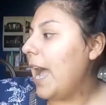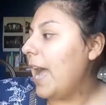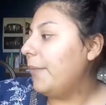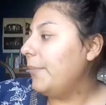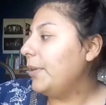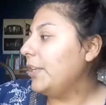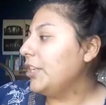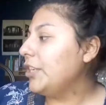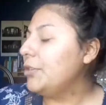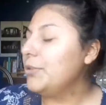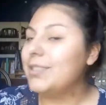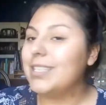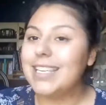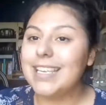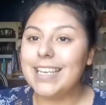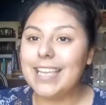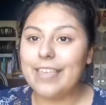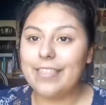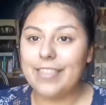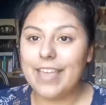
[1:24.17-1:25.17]
I've been
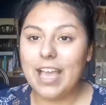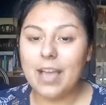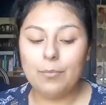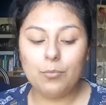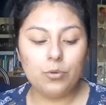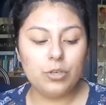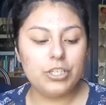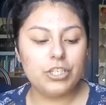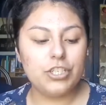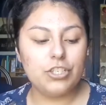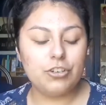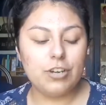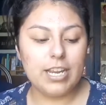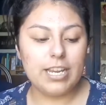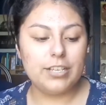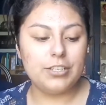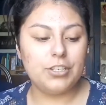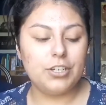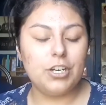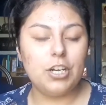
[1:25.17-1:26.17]
using that
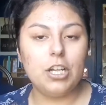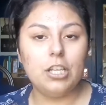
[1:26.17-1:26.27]
moisturizer